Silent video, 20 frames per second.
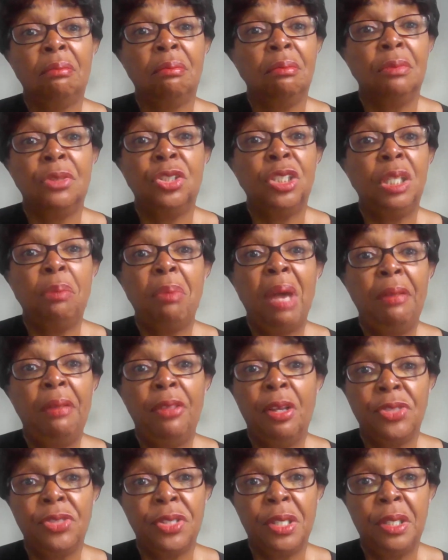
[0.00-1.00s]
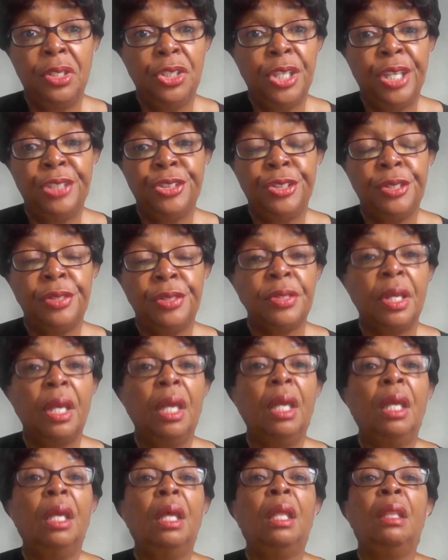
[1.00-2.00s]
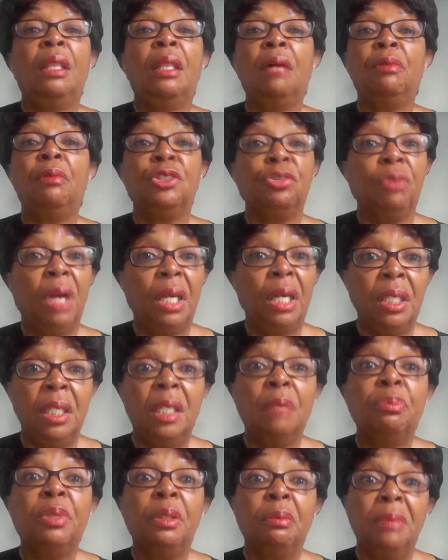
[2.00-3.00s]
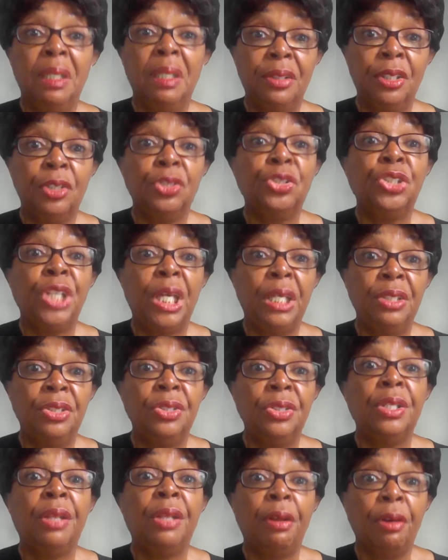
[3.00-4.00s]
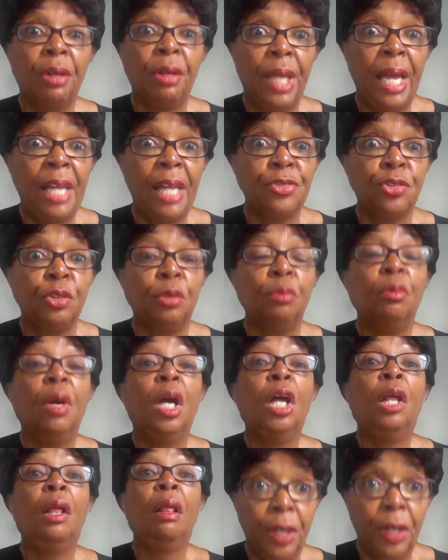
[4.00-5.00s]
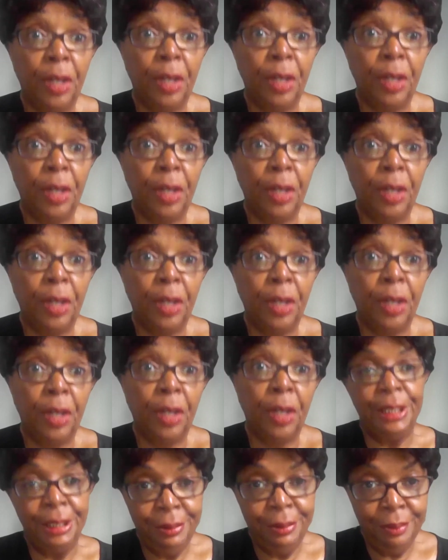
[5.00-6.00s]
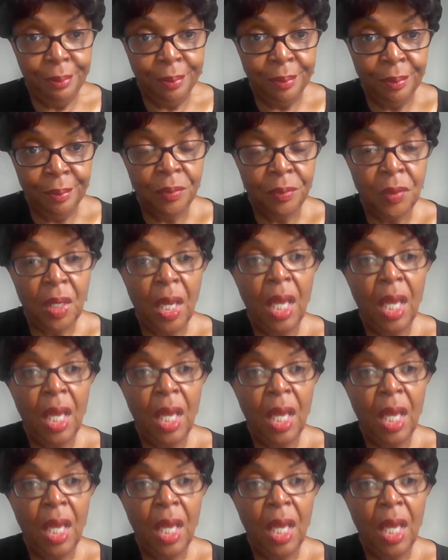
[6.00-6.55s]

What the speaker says: she made those suggestions, they were trying to implement those changes in their classroom. It can be done,